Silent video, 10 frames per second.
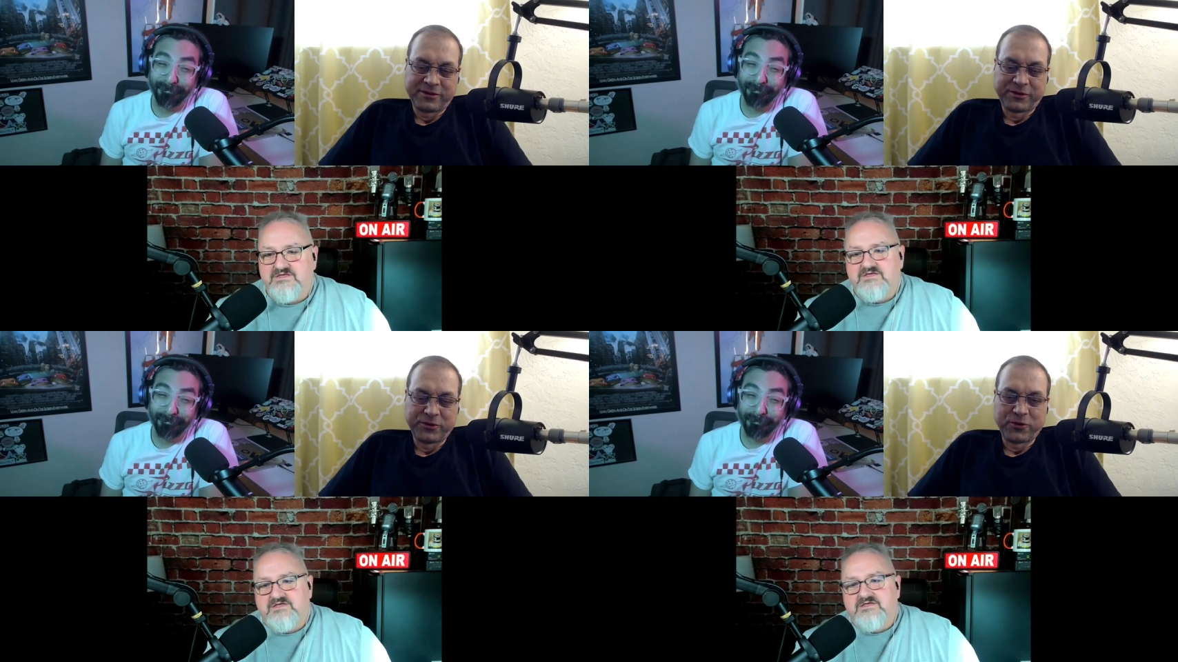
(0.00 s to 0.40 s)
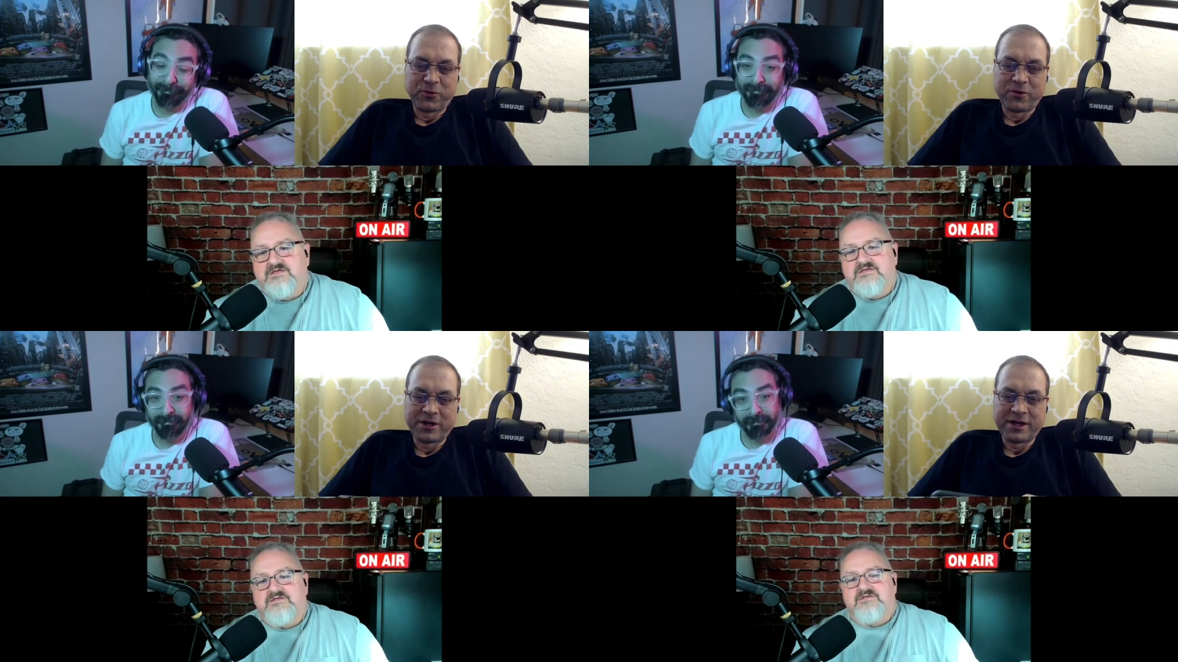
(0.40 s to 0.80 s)
Speaker 1: with
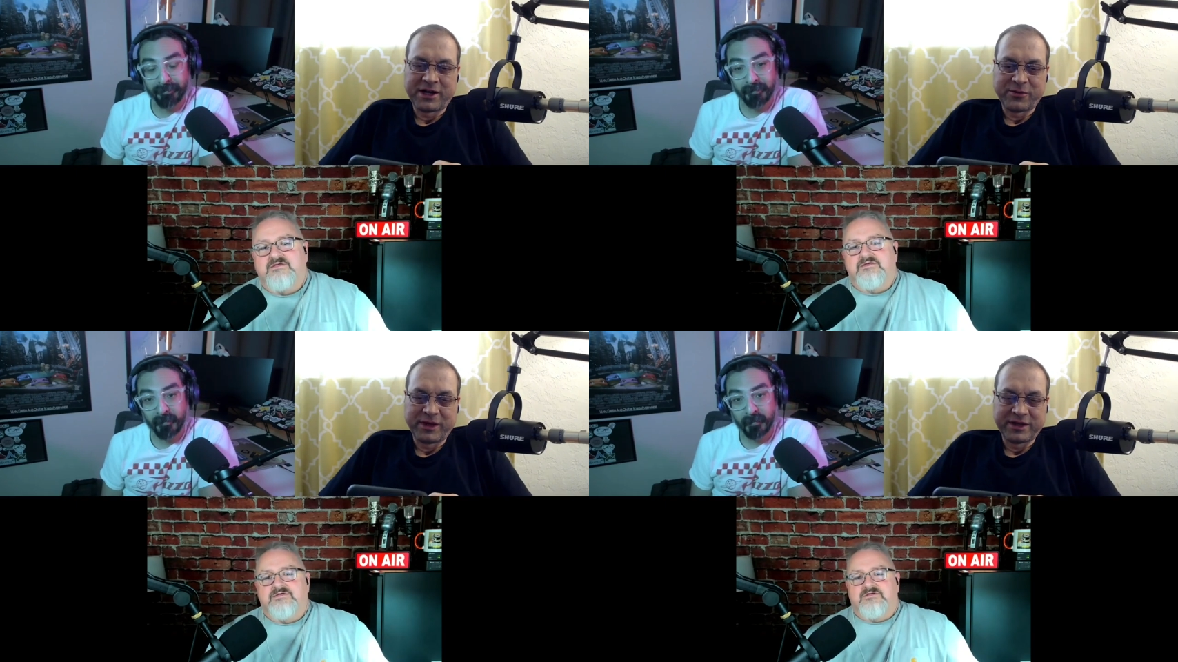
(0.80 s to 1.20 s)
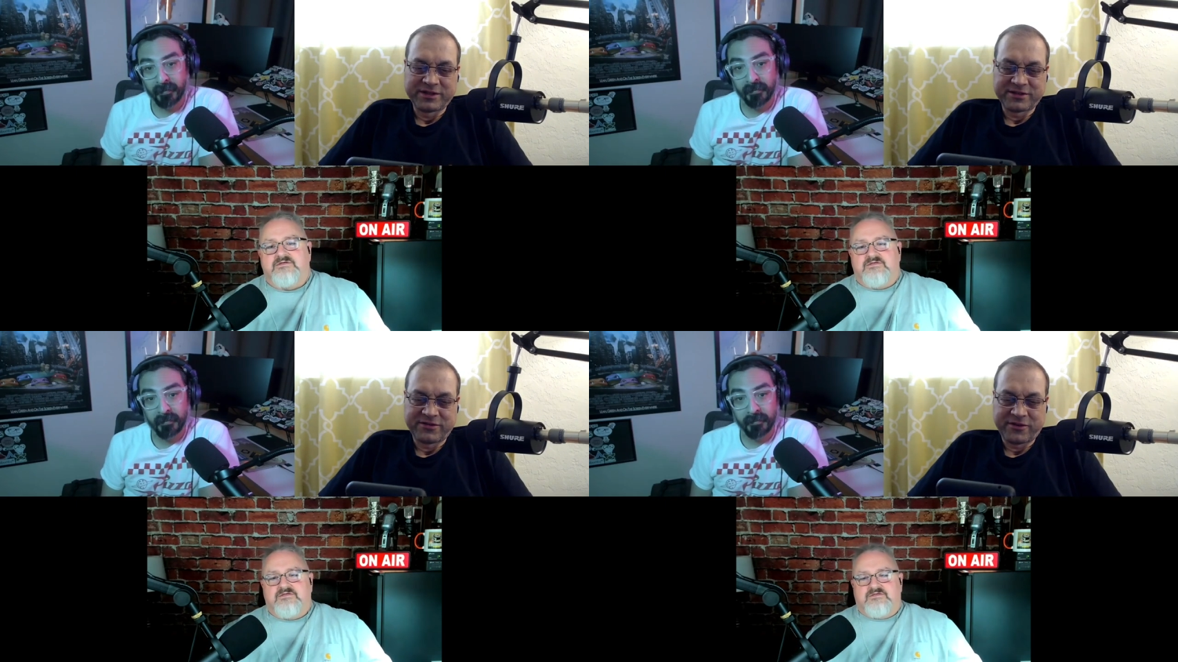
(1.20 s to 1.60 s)
Google One now
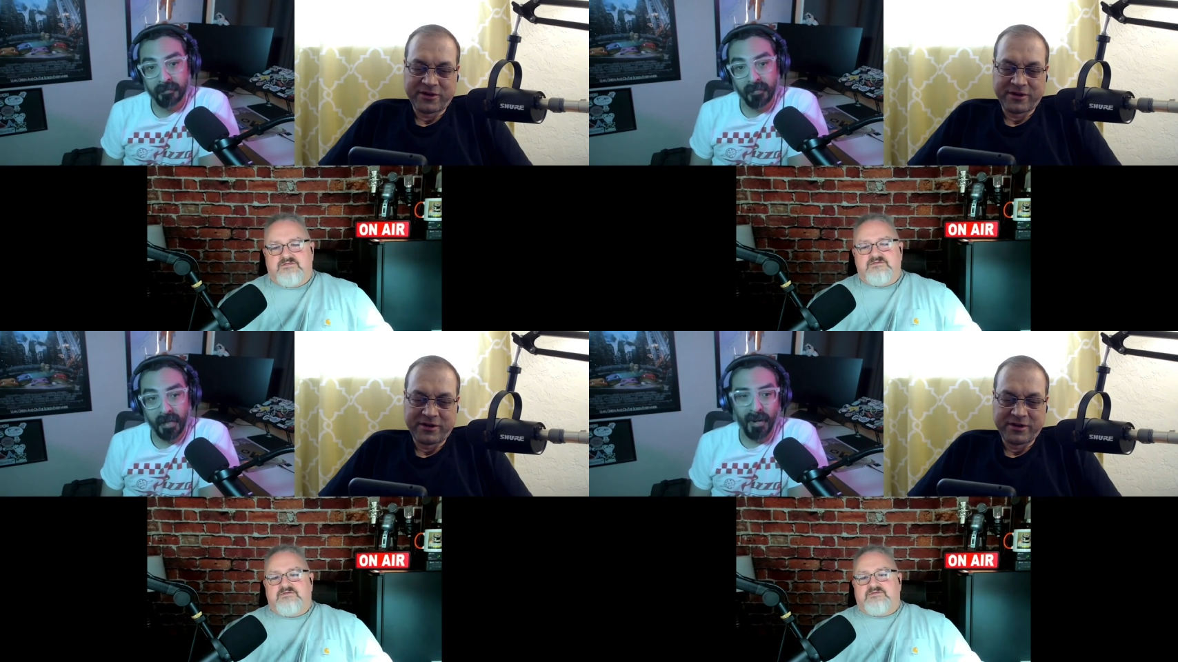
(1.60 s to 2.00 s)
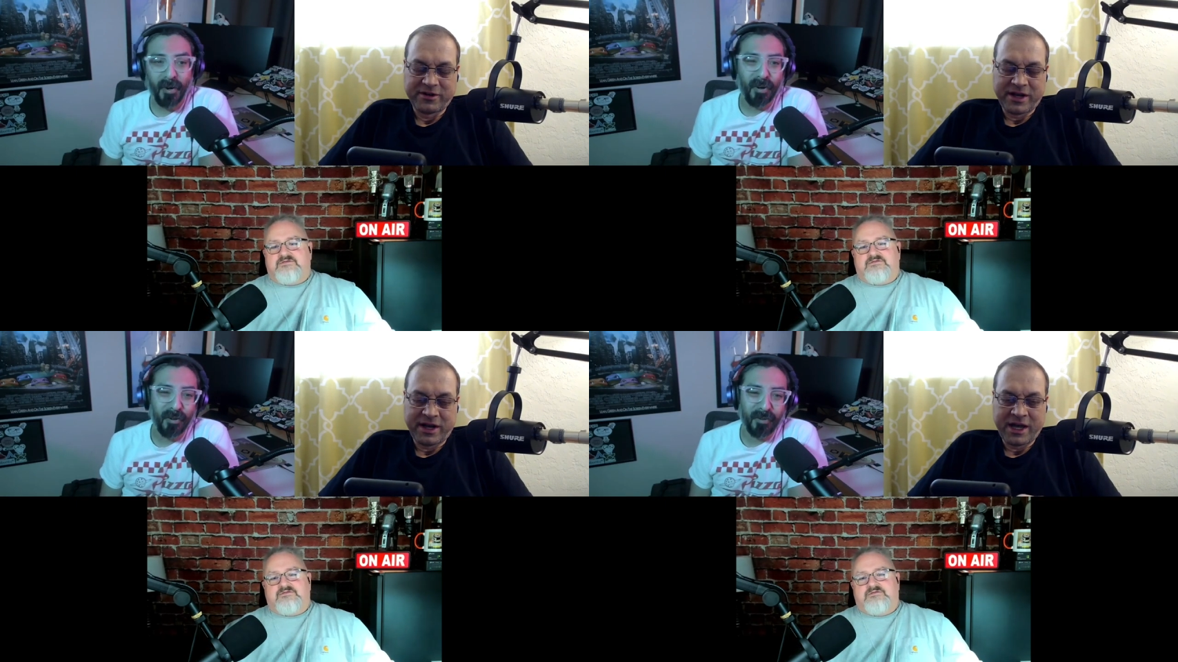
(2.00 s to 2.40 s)
because of our. Oh,
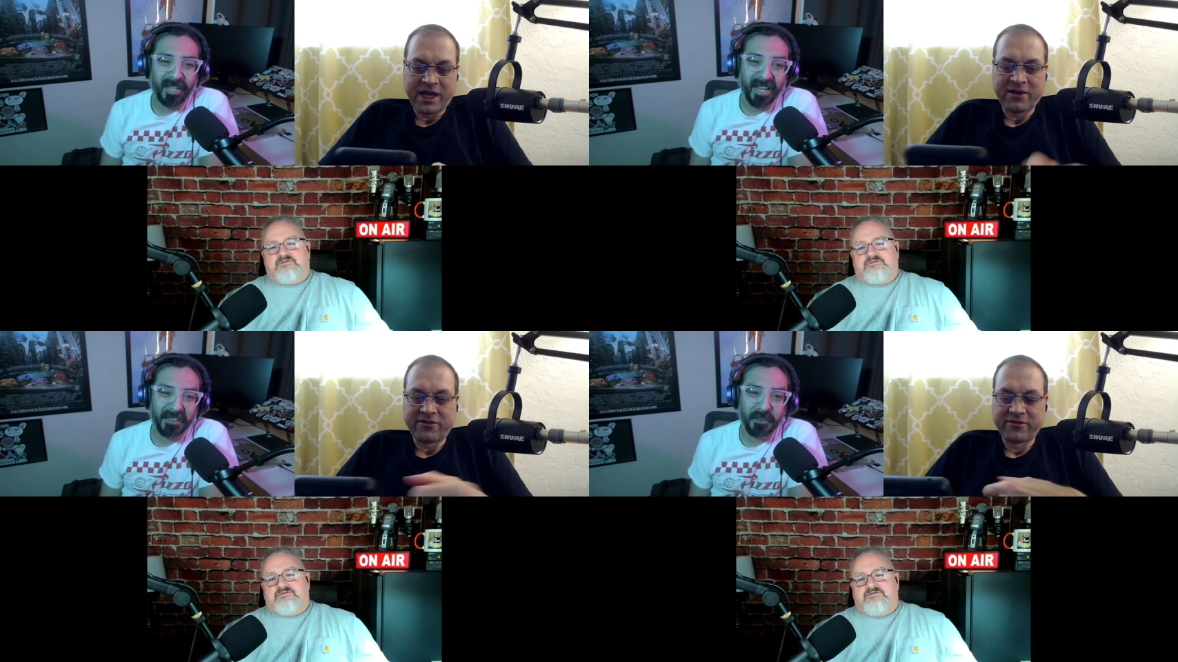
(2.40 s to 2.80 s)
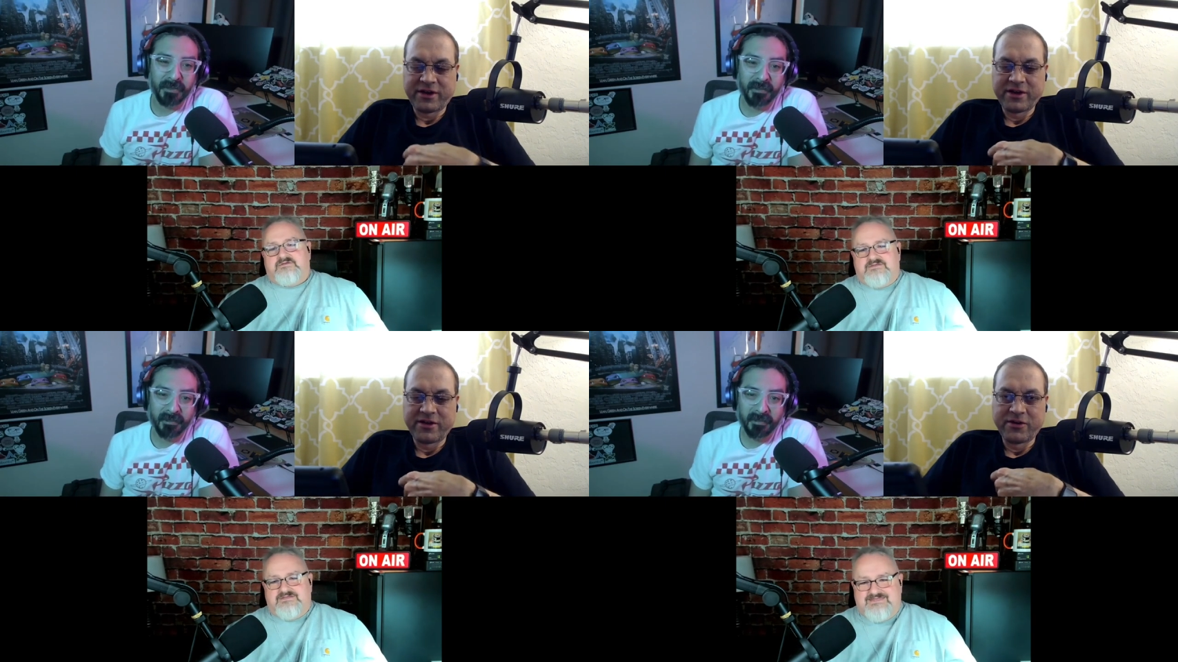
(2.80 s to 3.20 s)
I got have, you.